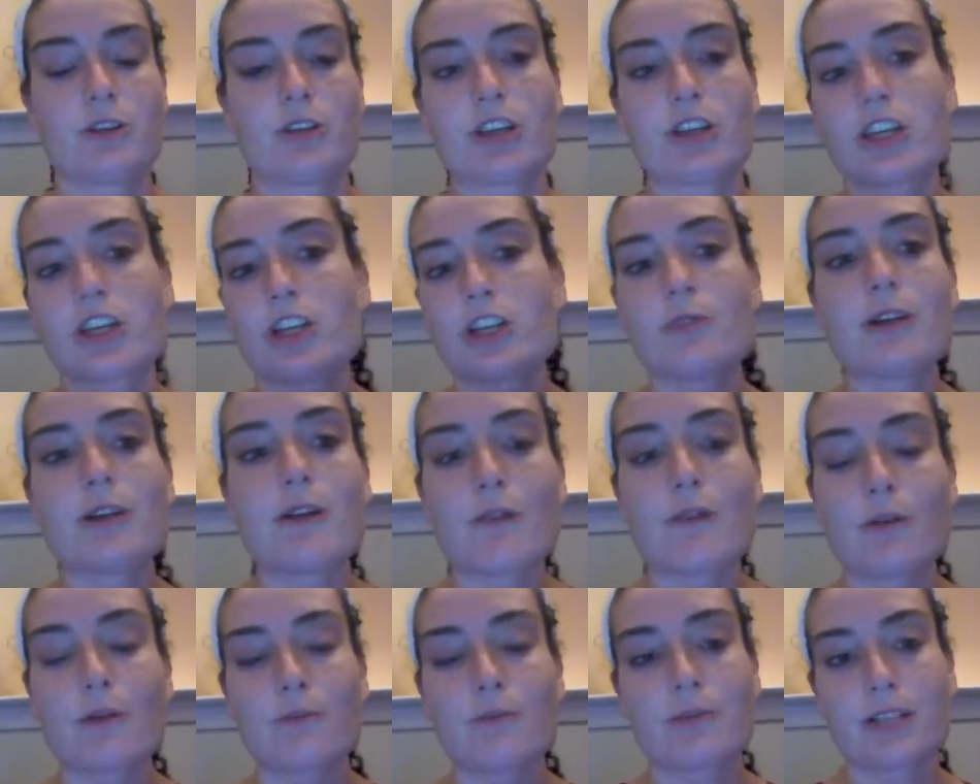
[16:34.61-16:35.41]
So you can do
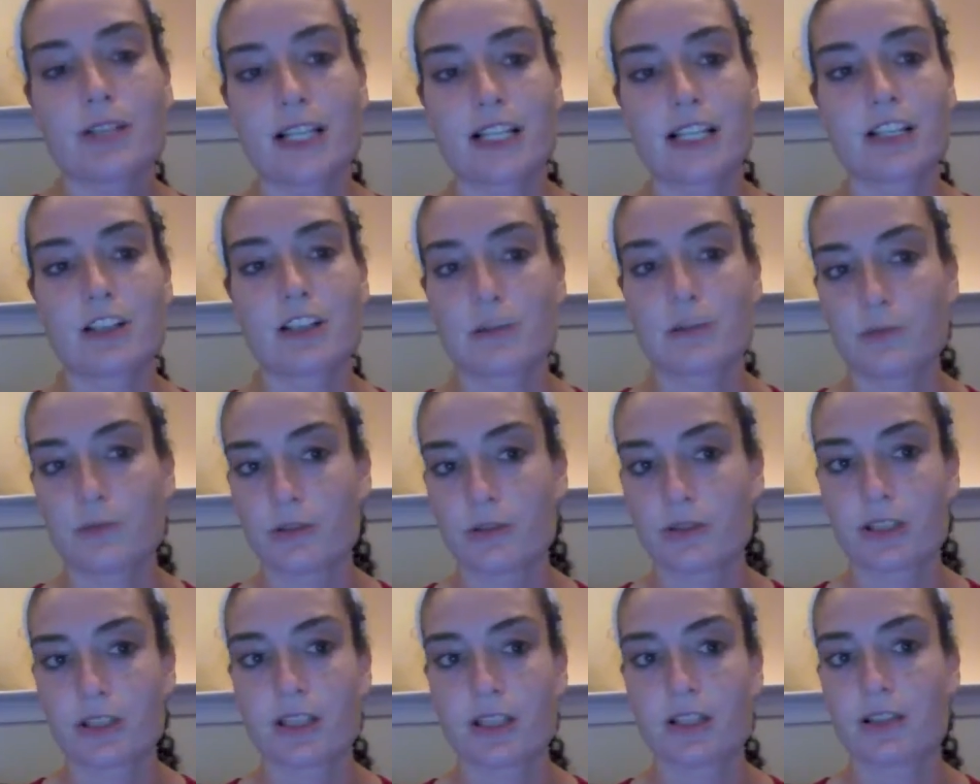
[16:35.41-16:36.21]
whatever percentage of
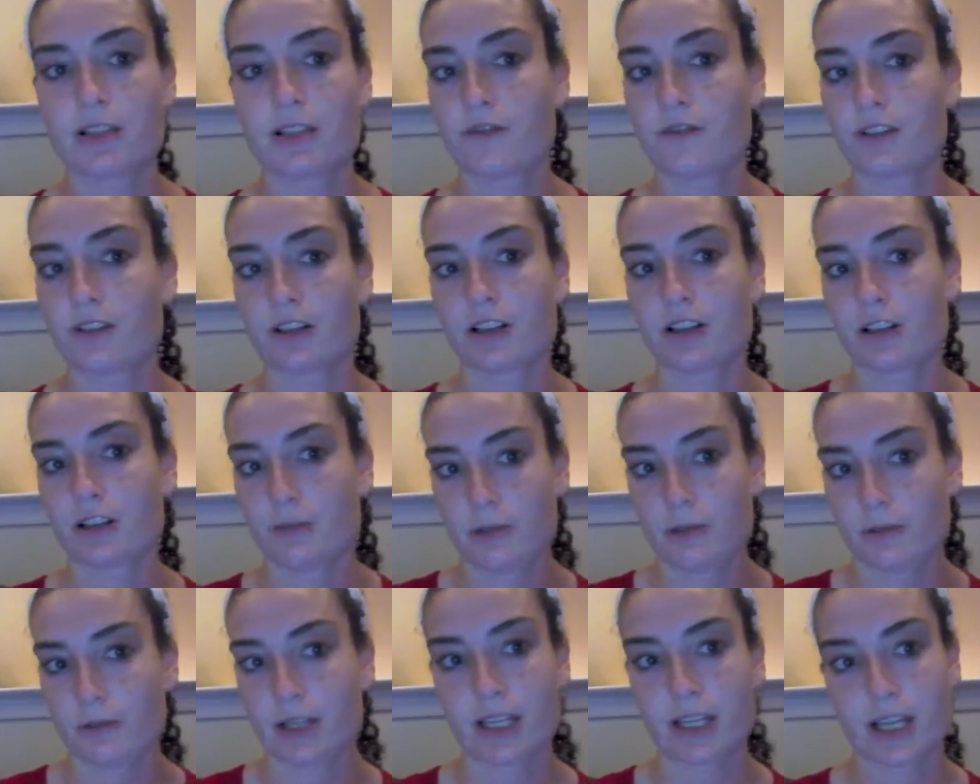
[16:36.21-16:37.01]
proceeds you feel
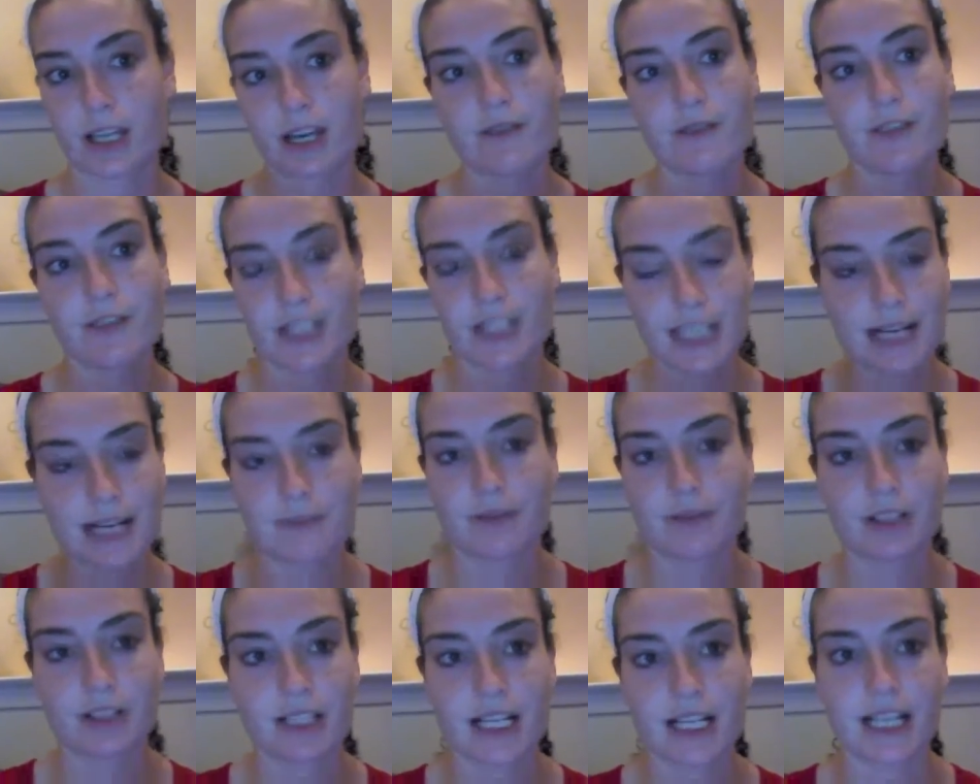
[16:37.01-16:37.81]
comfortable with, like even
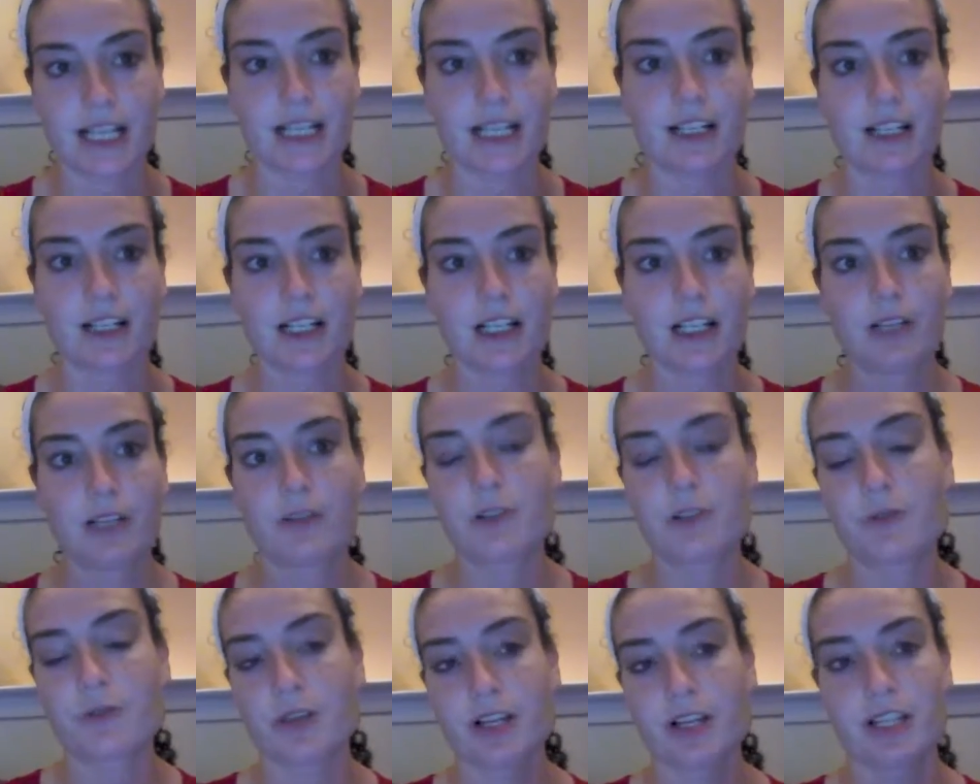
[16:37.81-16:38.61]
10%,
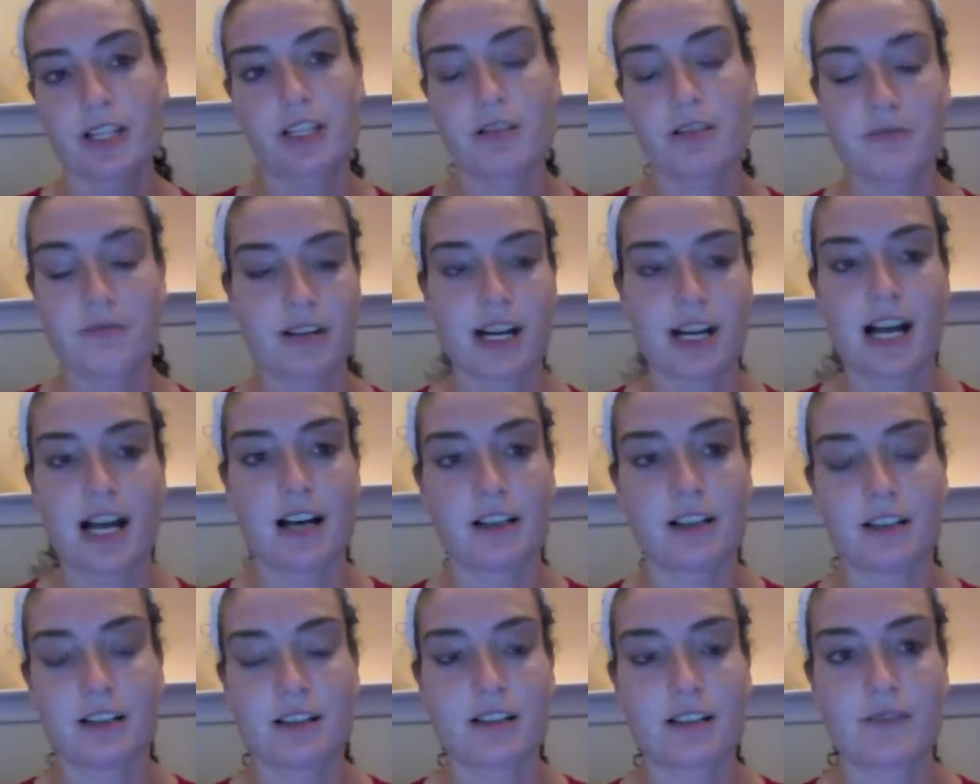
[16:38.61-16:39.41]
which really is
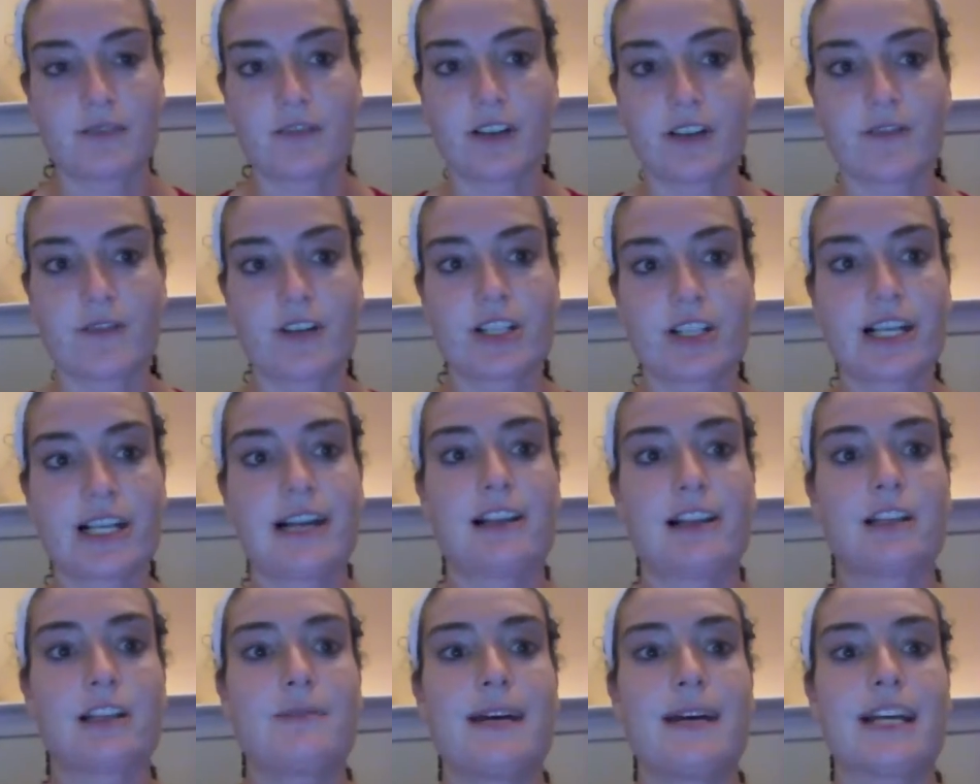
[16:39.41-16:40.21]
$3 for every
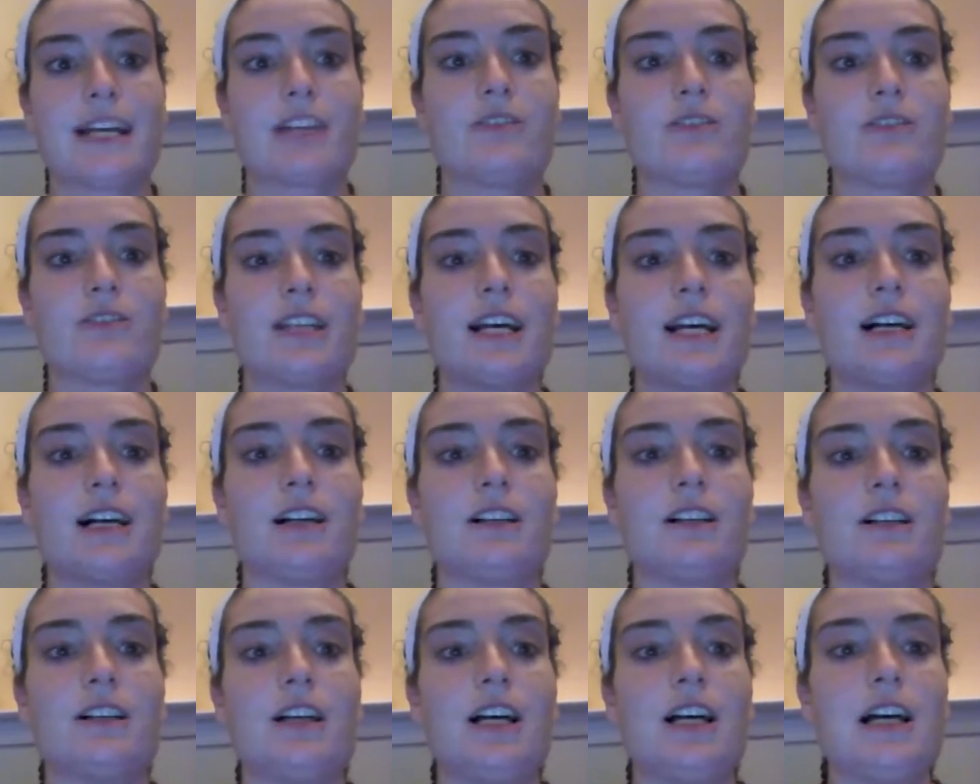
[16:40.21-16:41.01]
challenge pack you
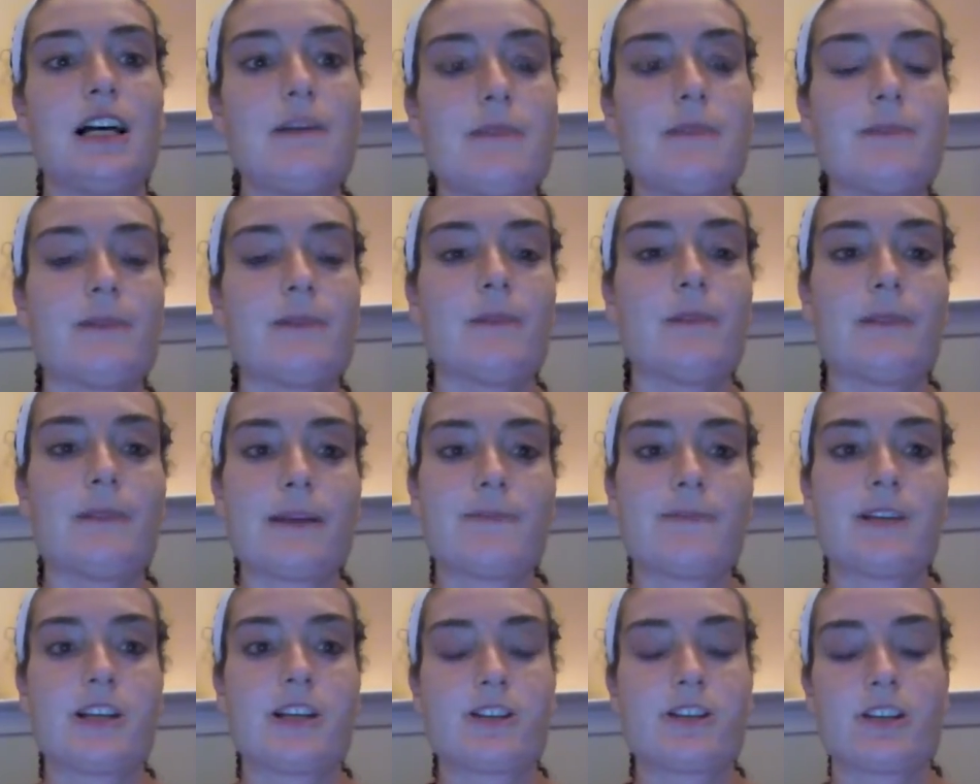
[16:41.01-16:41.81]
sell, people
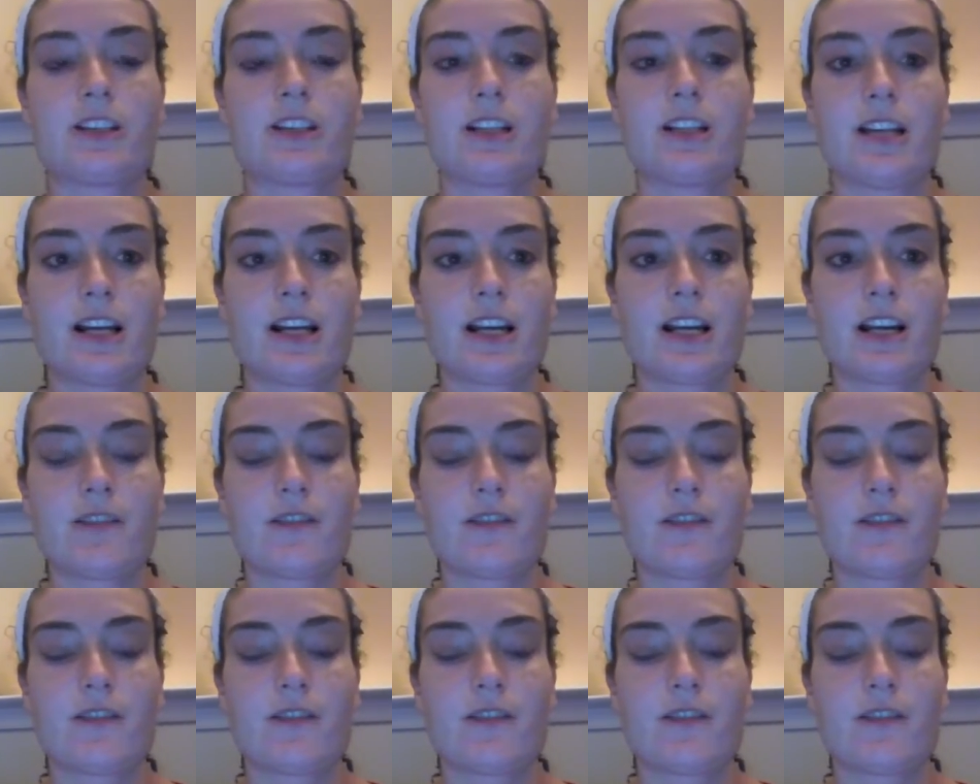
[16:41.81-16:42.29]
might be interested in.